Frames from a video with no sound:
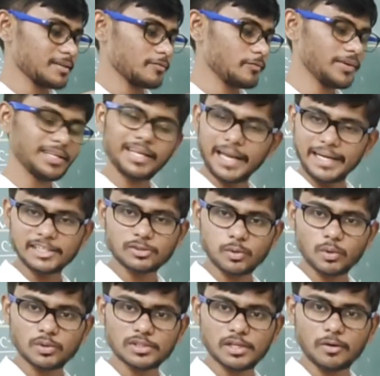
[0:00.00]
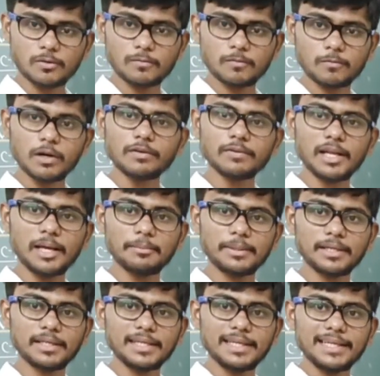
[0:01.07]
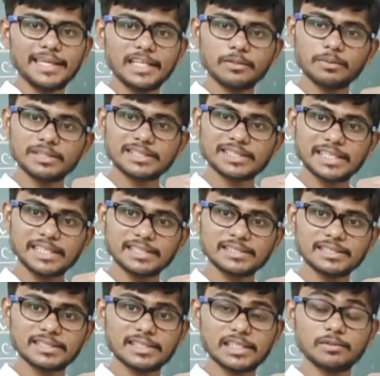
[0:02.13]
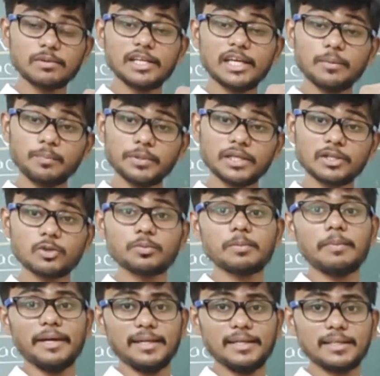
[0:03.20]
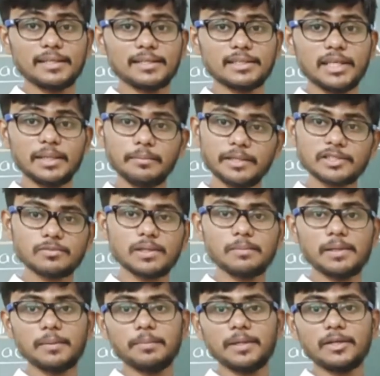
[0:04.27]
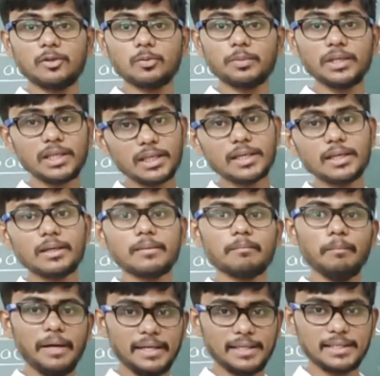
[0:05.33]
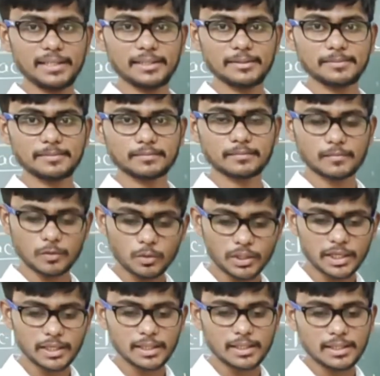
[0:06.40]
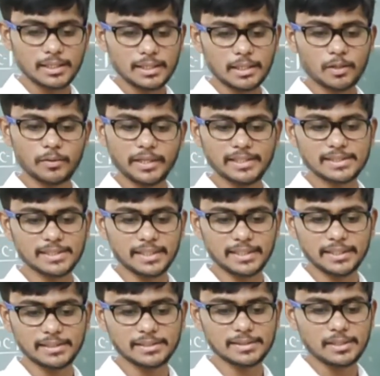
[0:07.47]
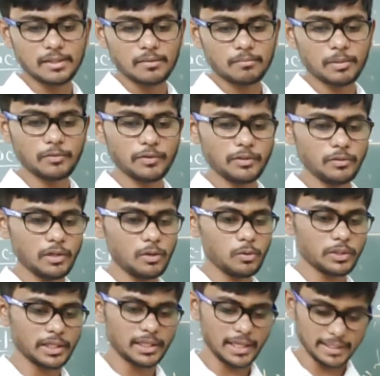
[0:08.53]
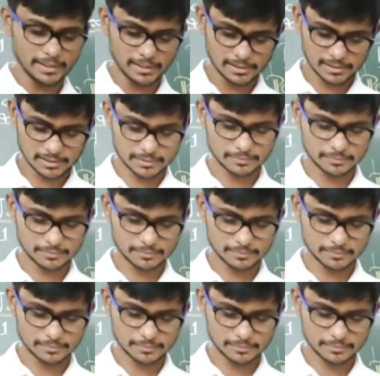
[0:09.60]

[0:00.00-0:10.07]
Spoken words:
When light slows down, what will happen? It will change. It will appear to be bent. The image will appear to be bent. Okay. Now next thing is, but when you are looking like this,